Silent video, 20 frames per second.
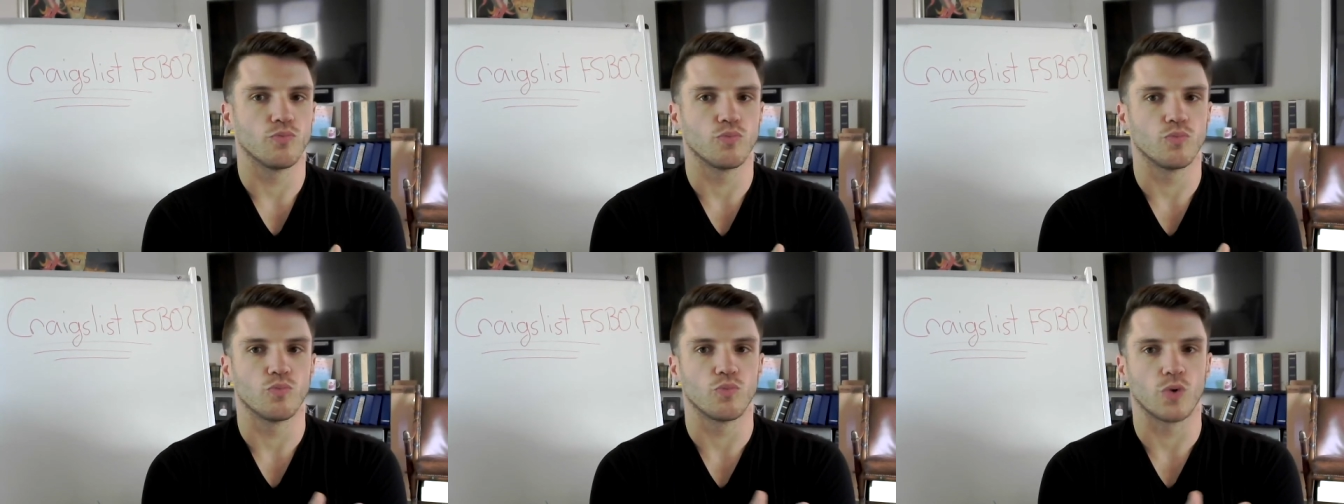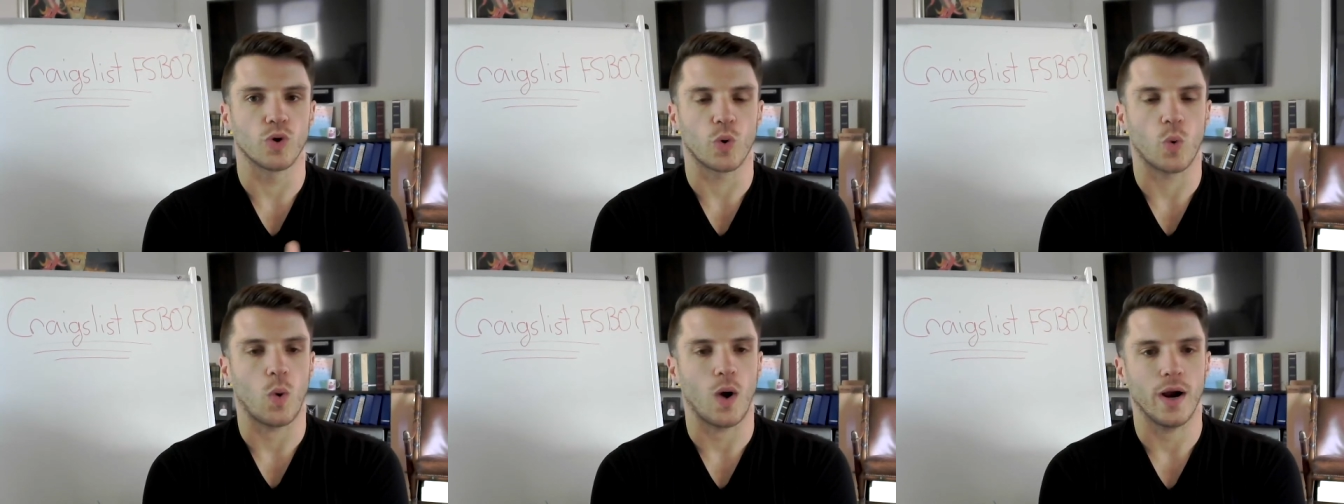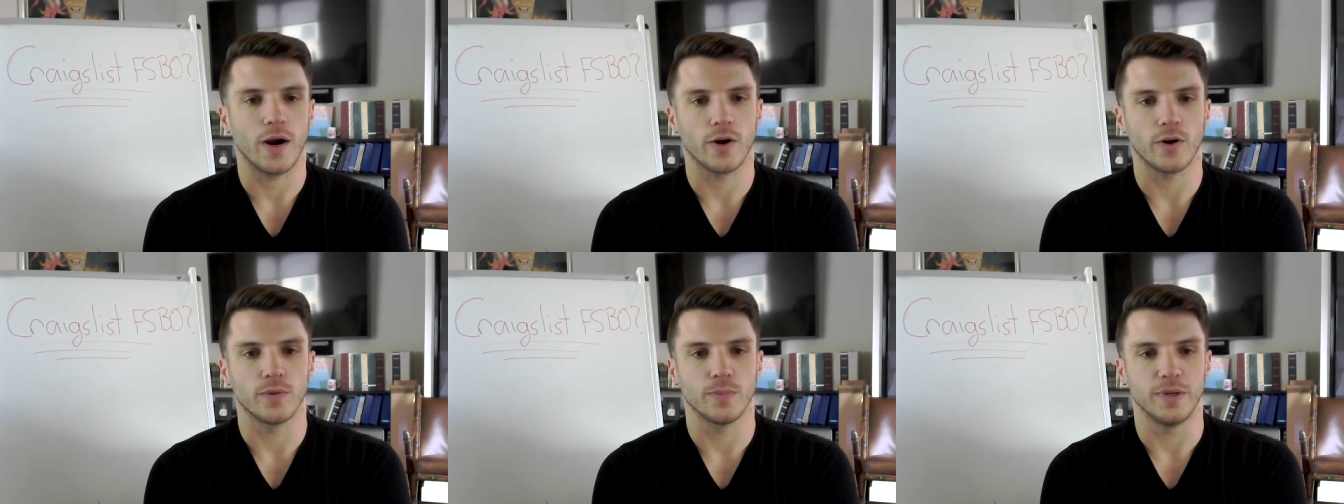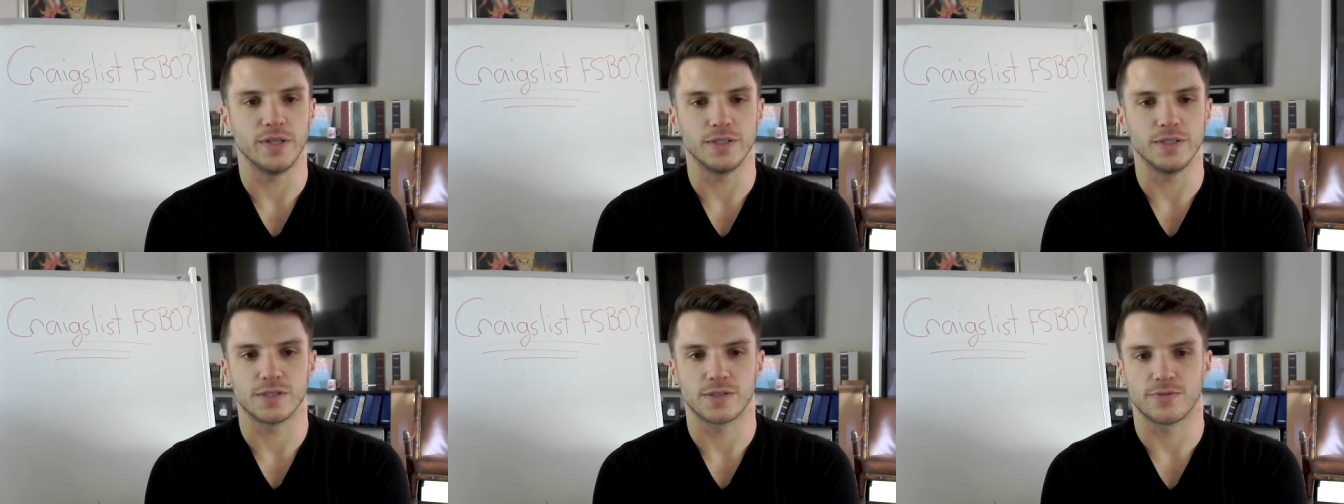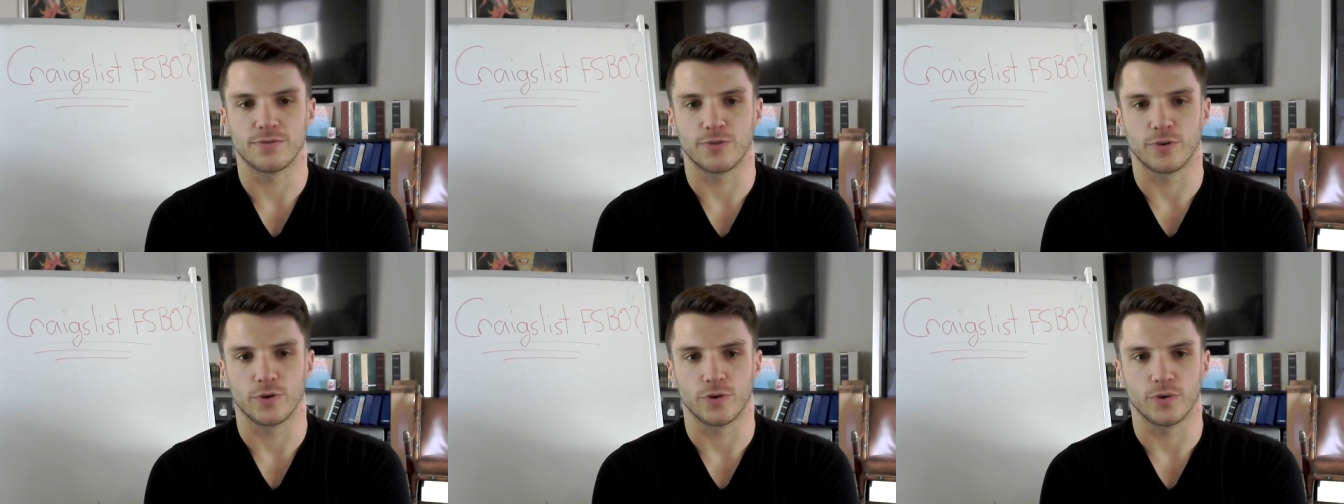requirements
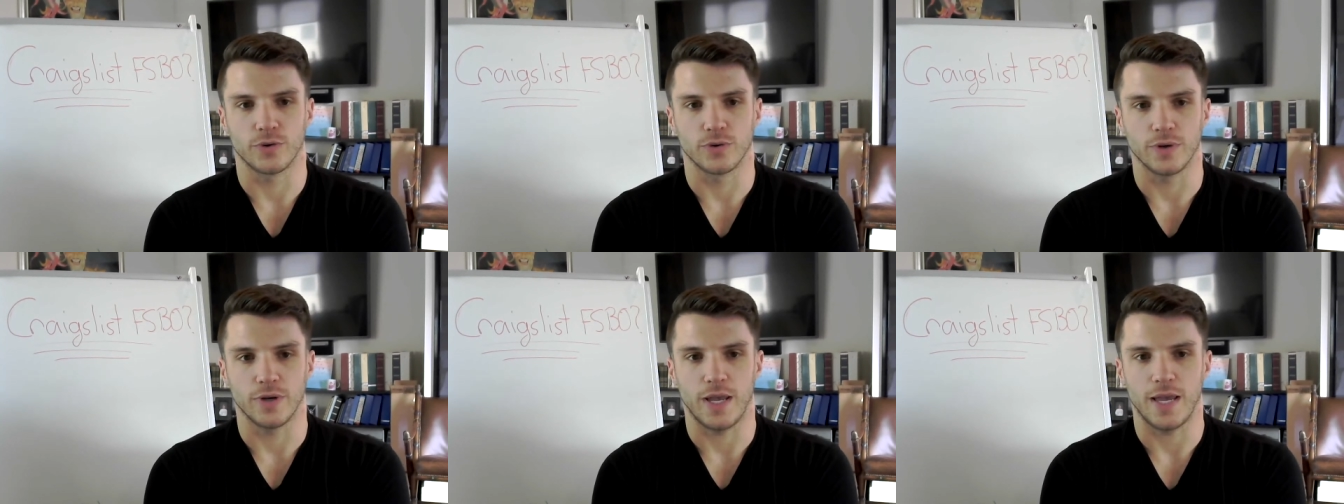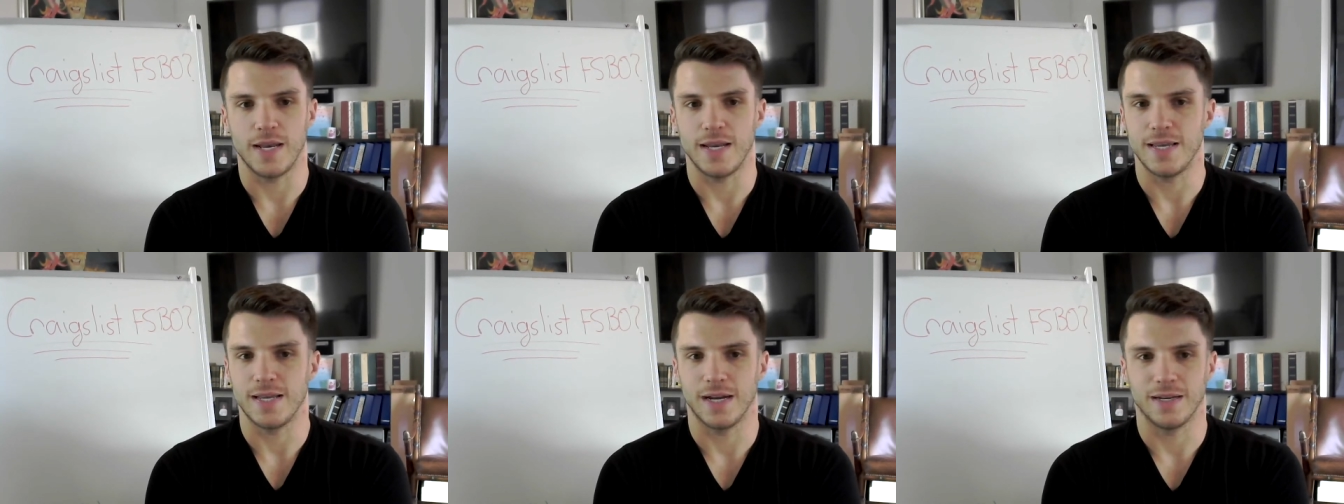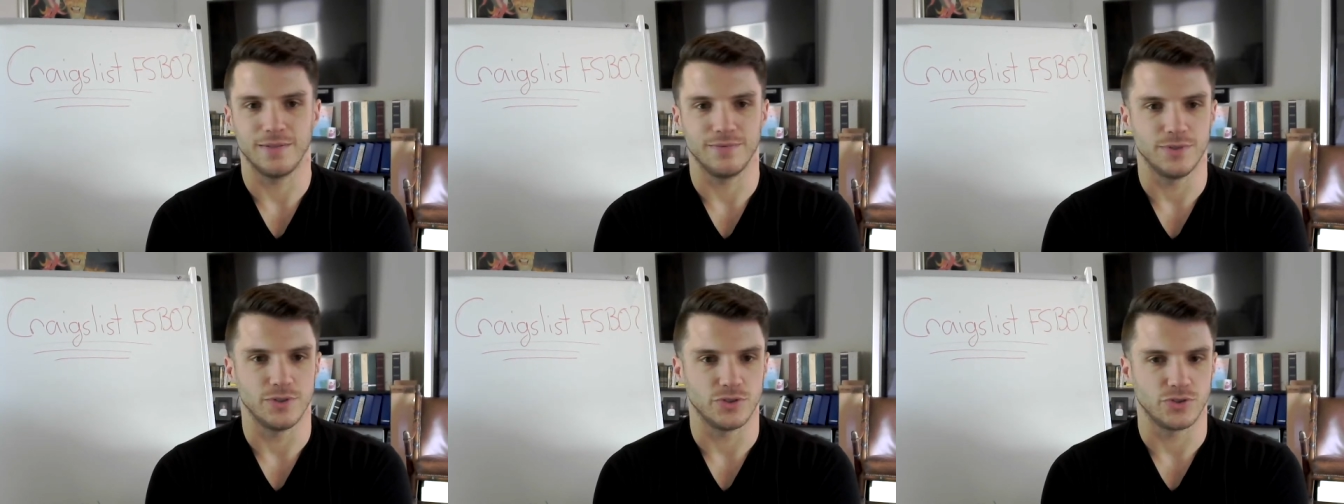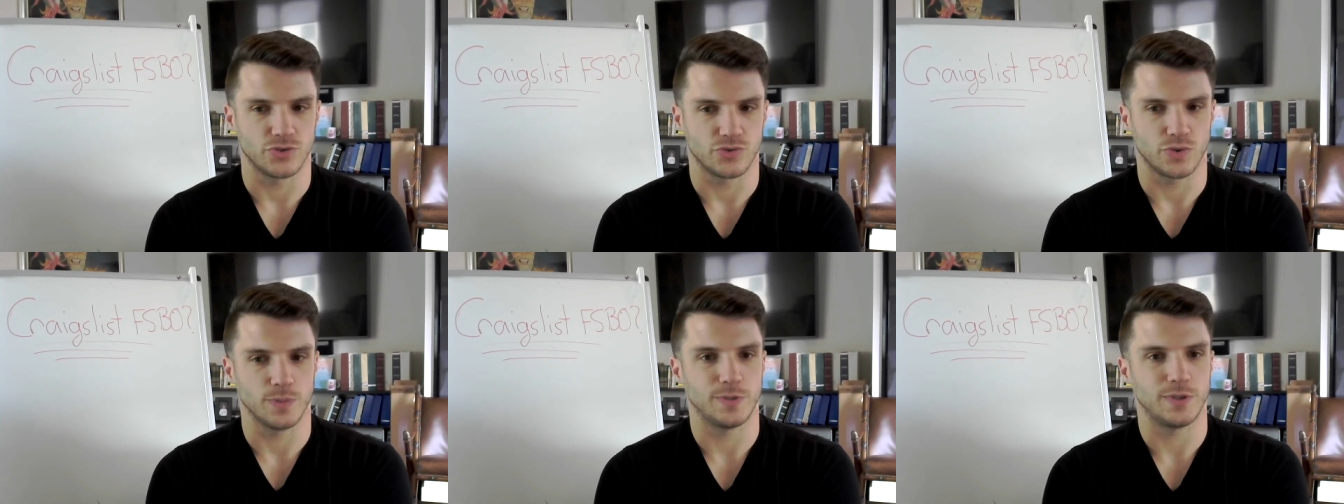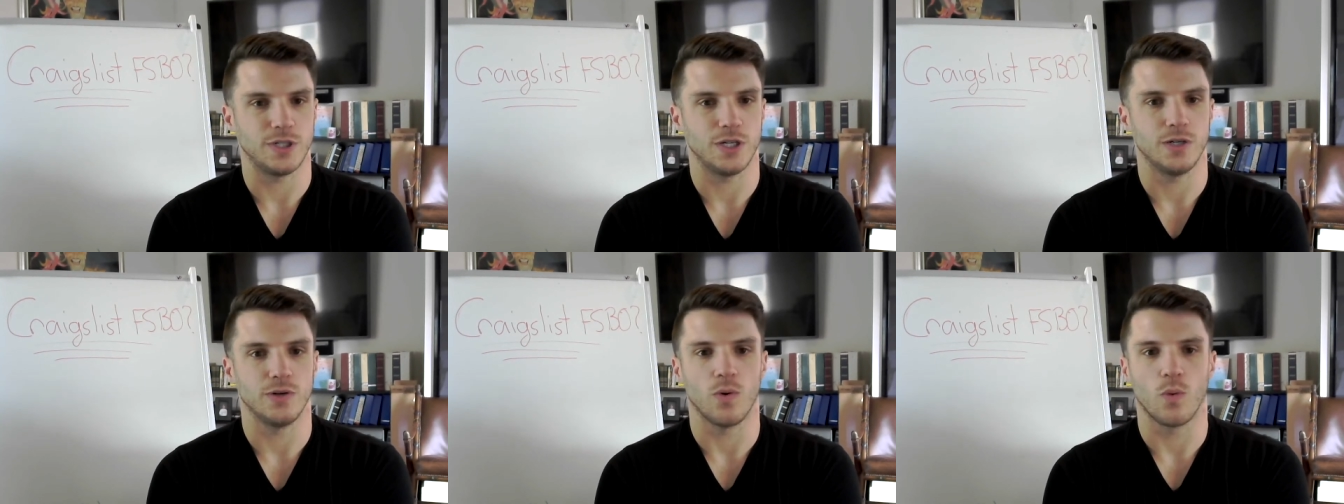for any kind of
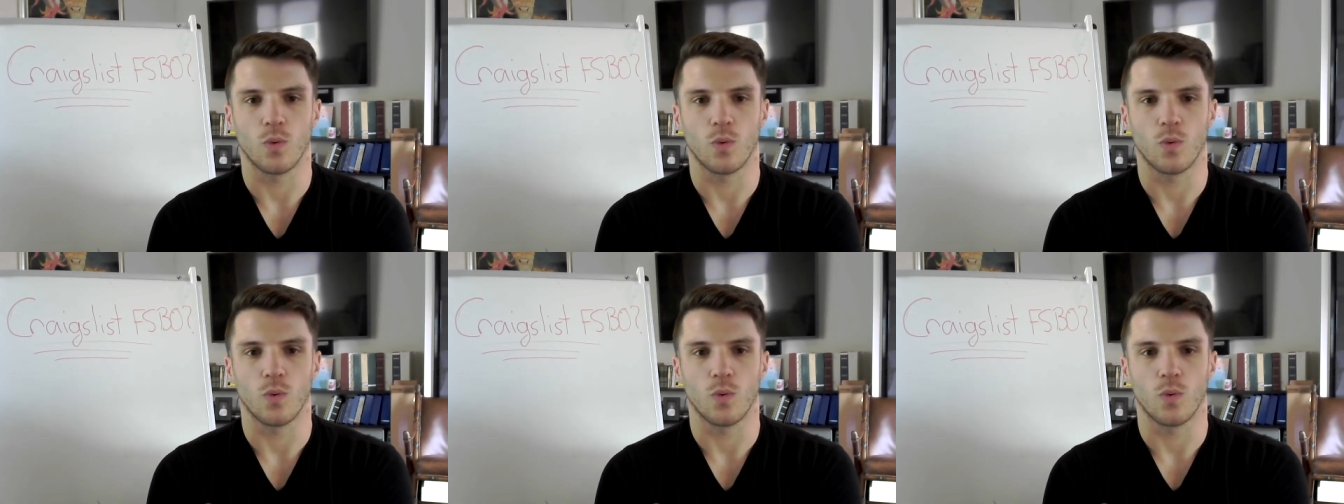description